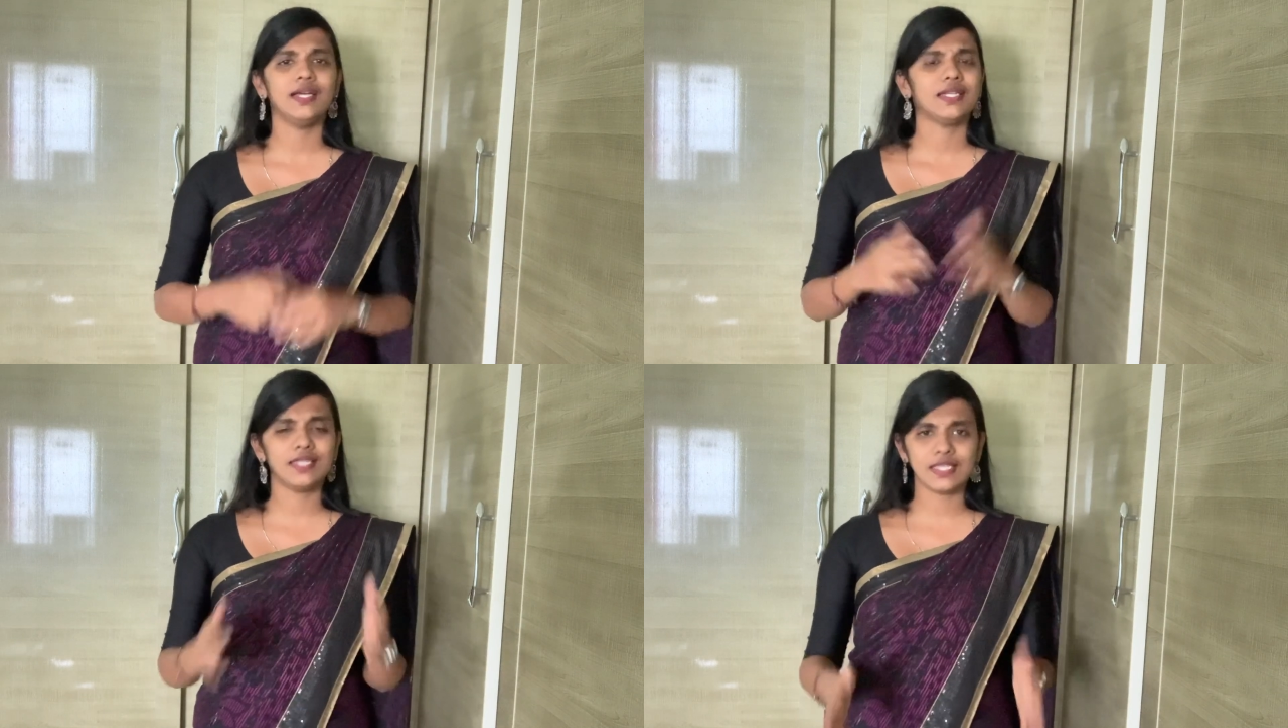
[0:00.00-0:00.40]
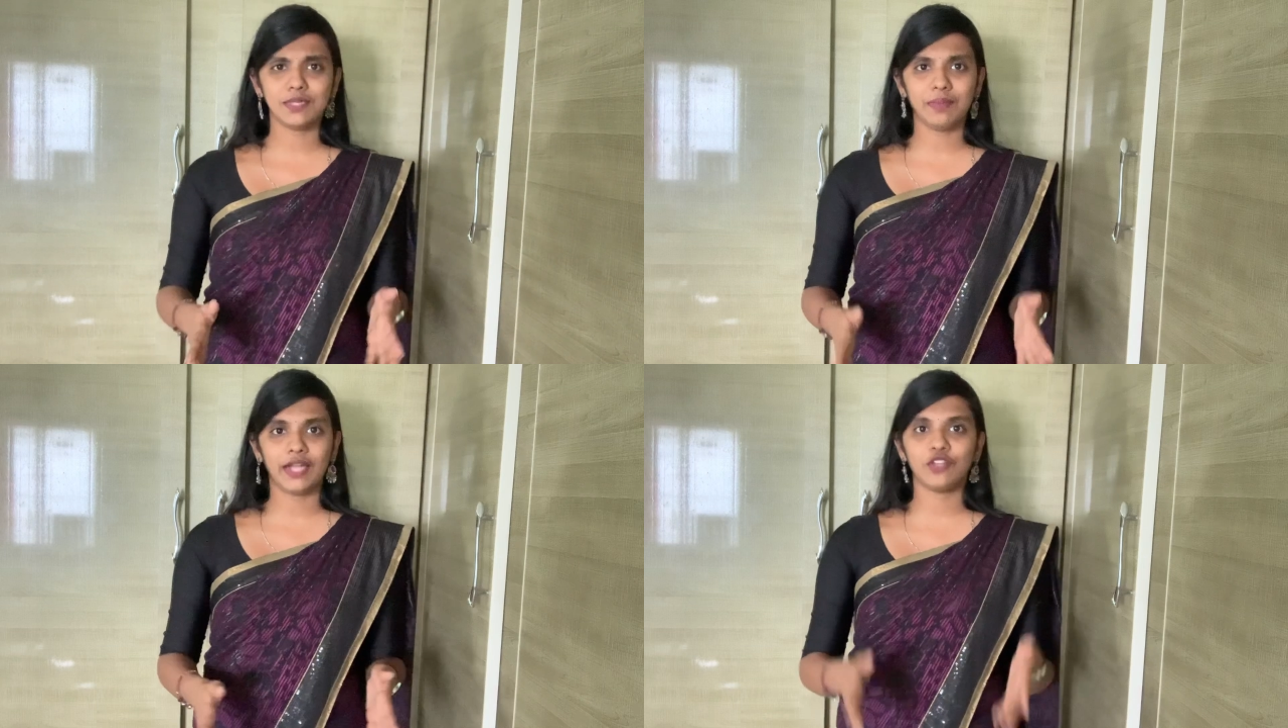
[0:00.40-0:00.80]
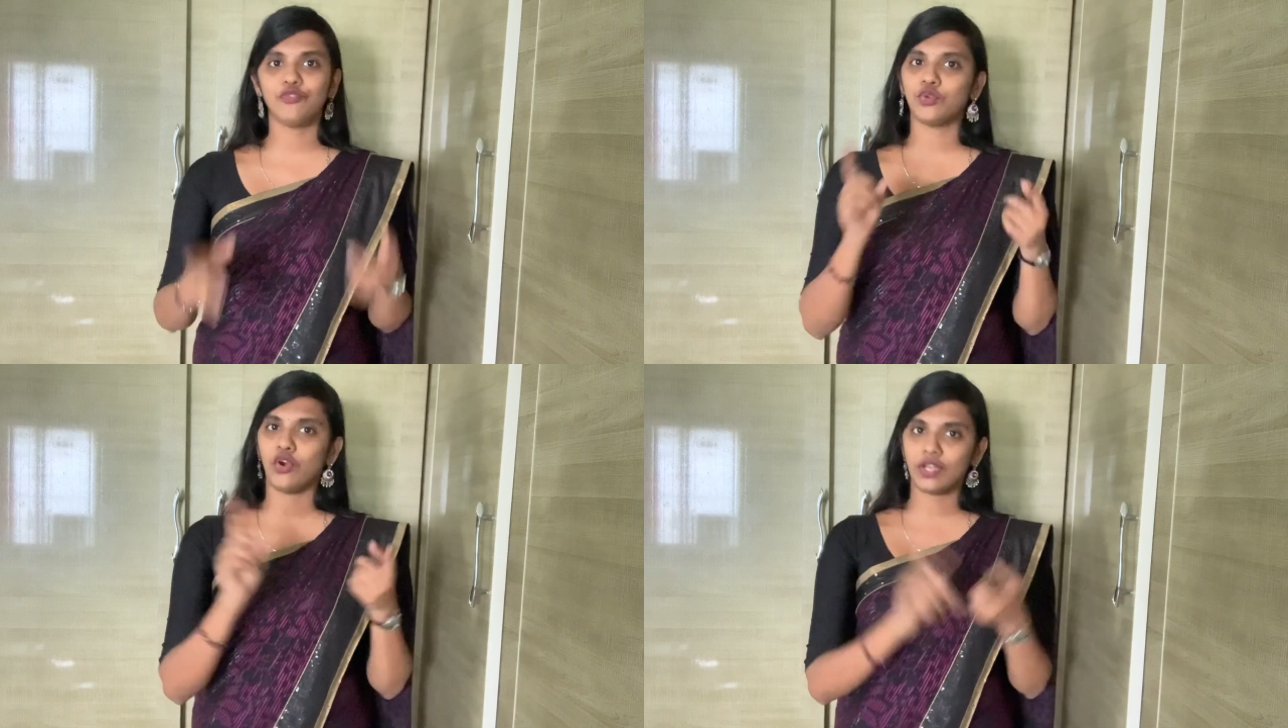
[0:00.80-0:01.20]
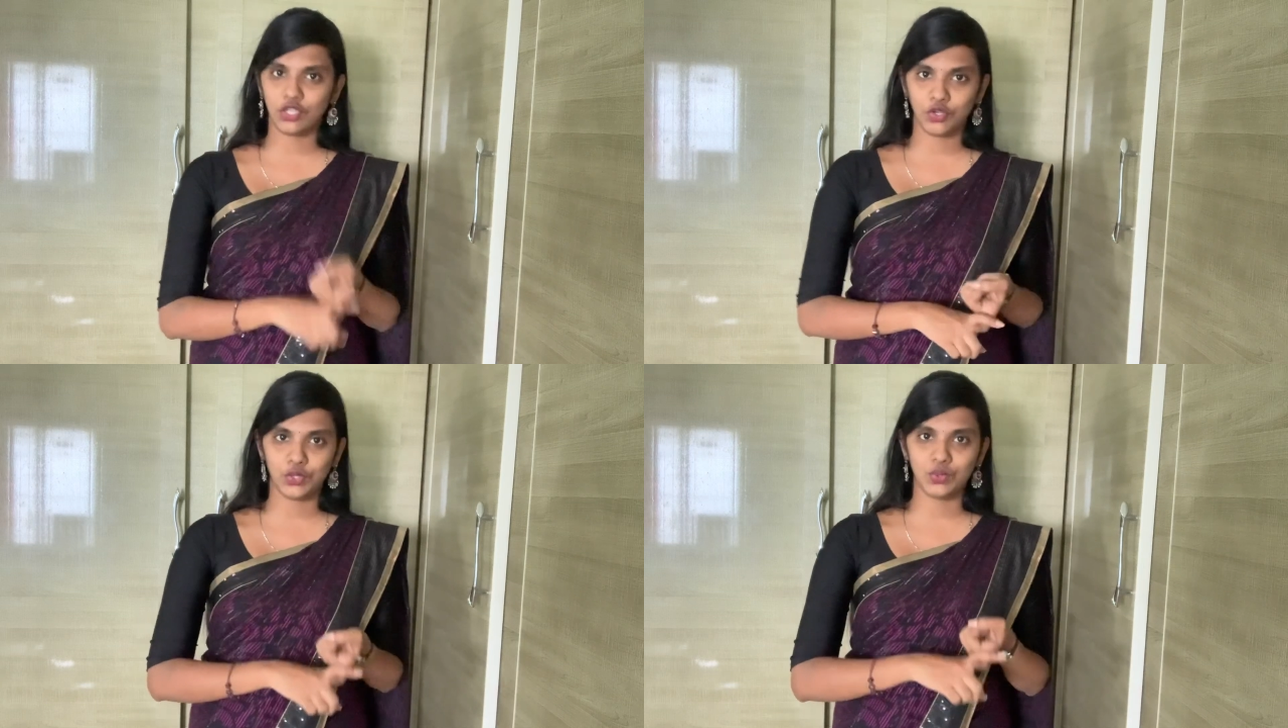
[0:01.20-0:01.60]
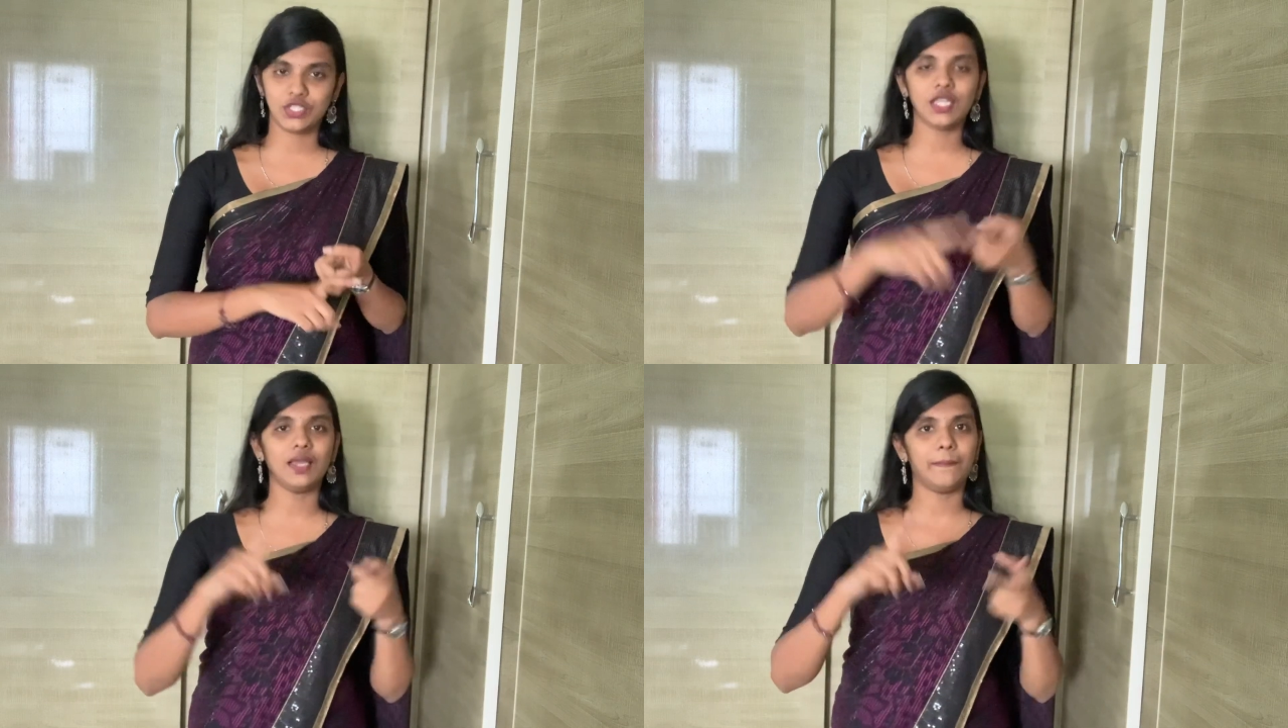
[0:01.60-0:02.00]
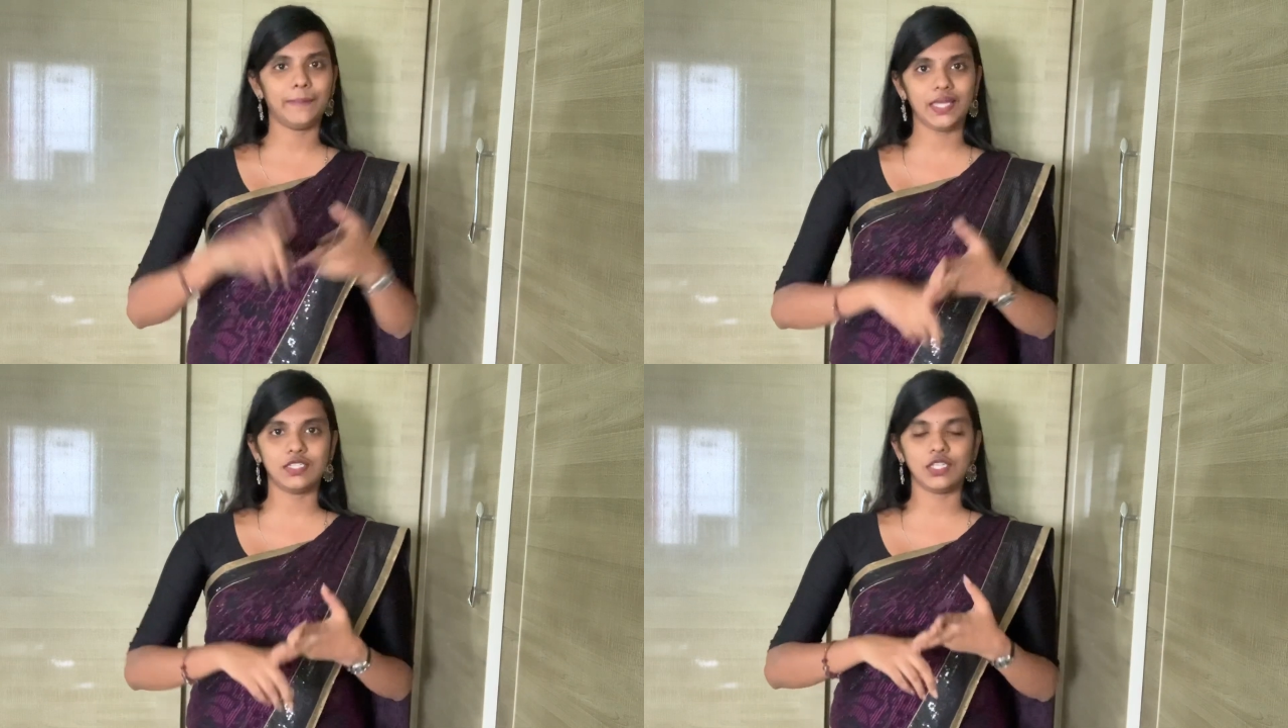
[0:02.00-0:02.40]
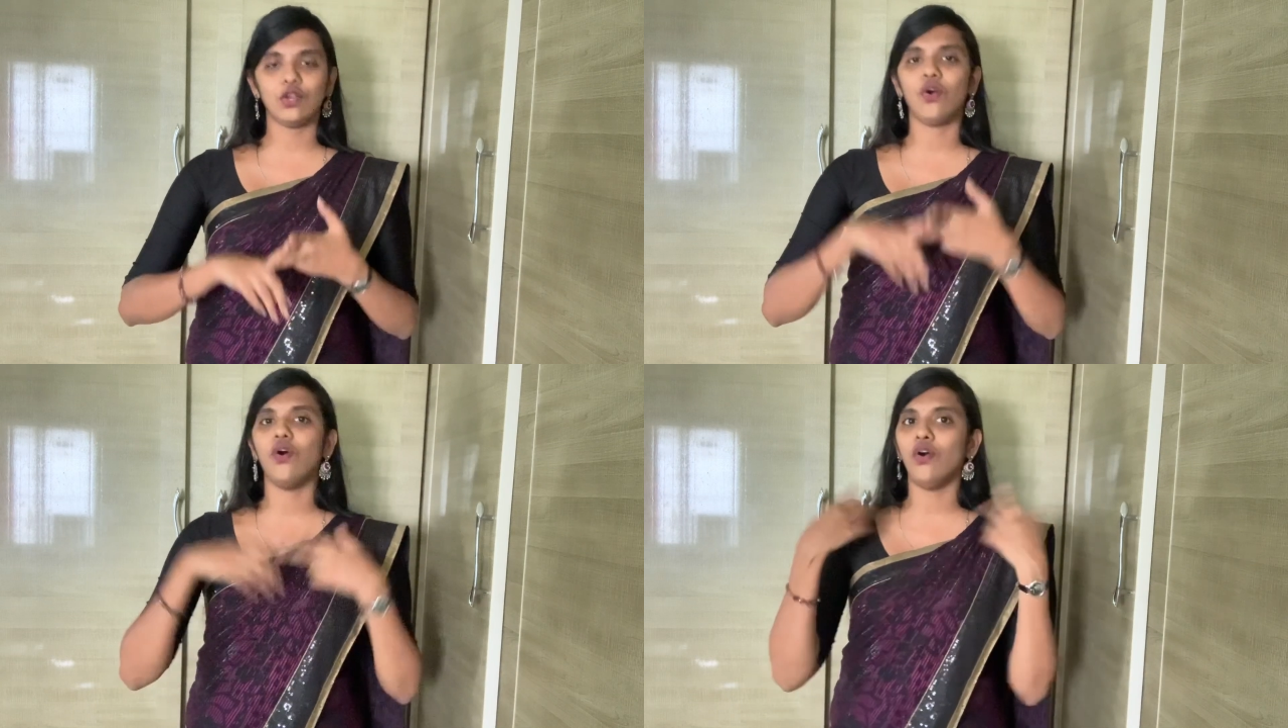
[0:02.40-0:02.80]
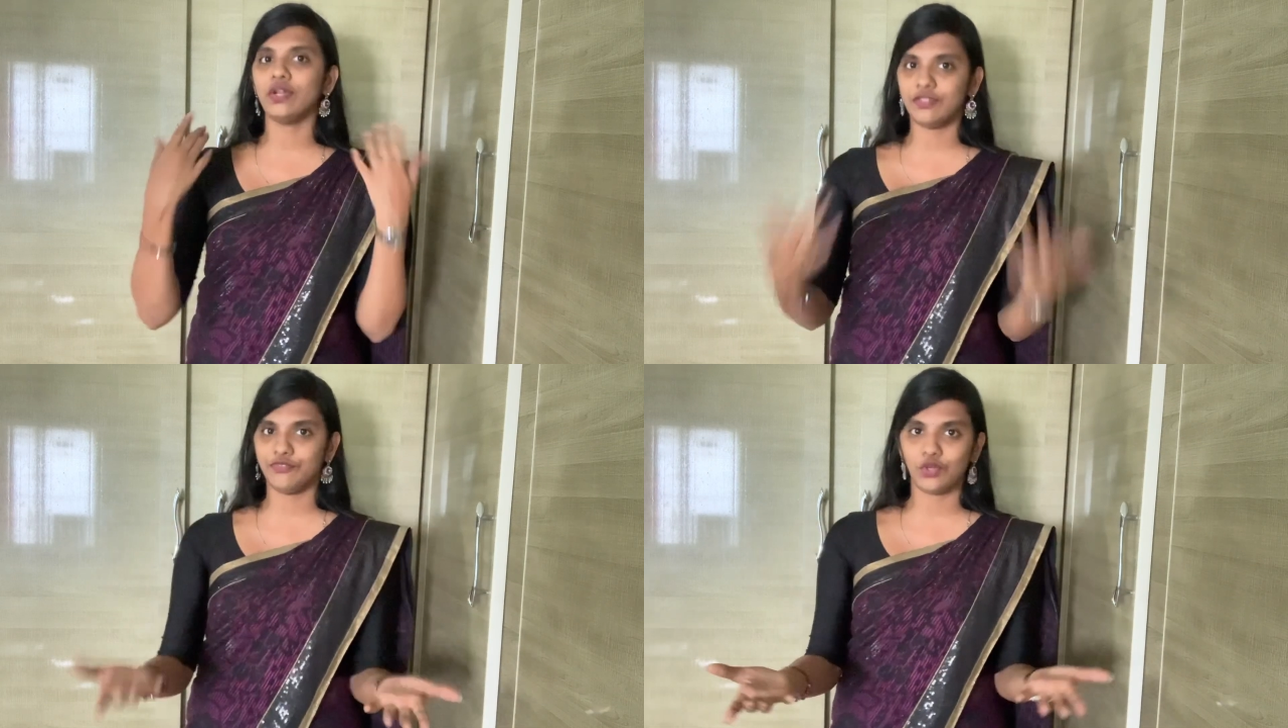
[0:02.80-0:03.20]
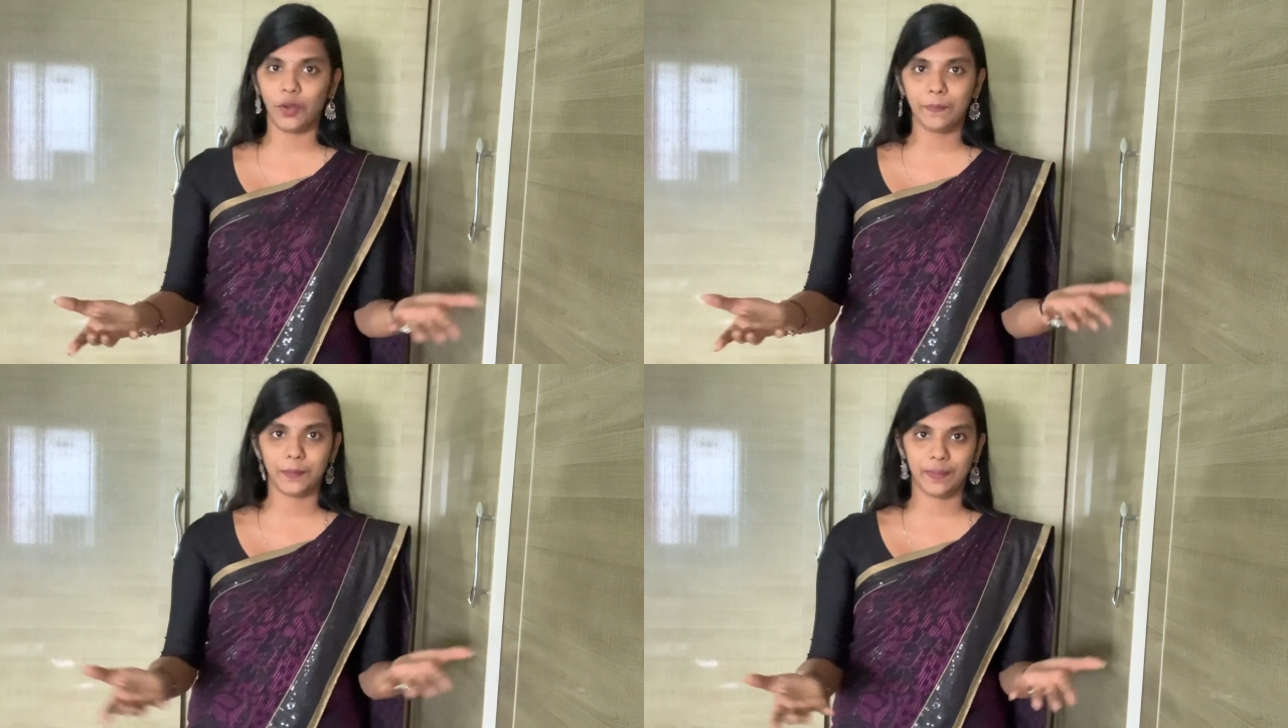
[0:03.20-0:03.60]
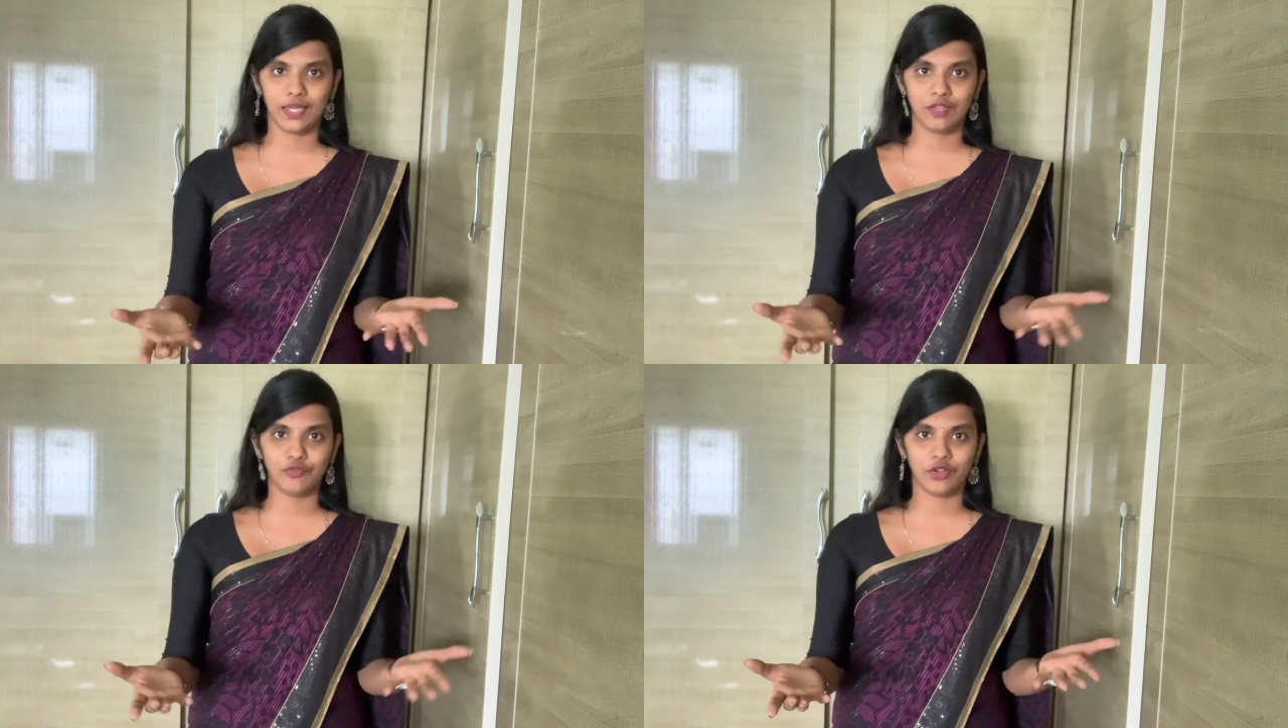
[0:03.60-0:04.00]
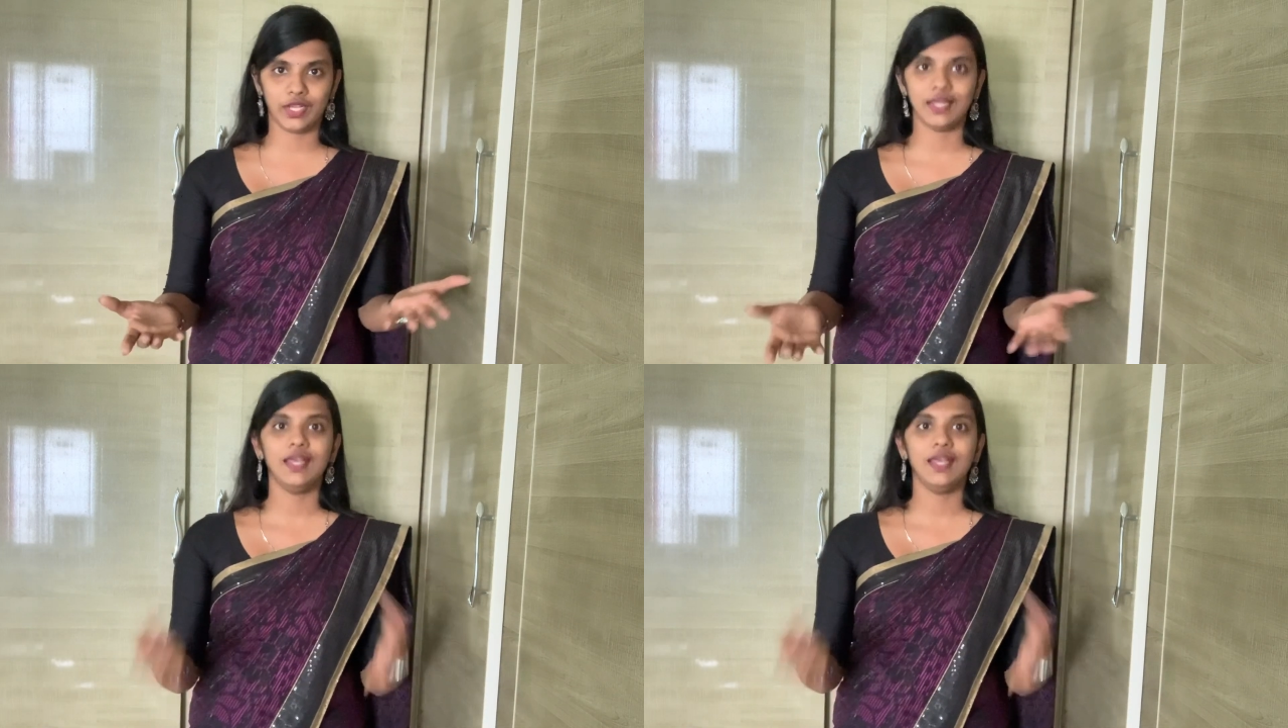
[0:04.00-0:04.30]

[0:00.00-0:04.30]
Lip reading: Doesn't matter if you're in your UG, PG or if you're preparing for NET.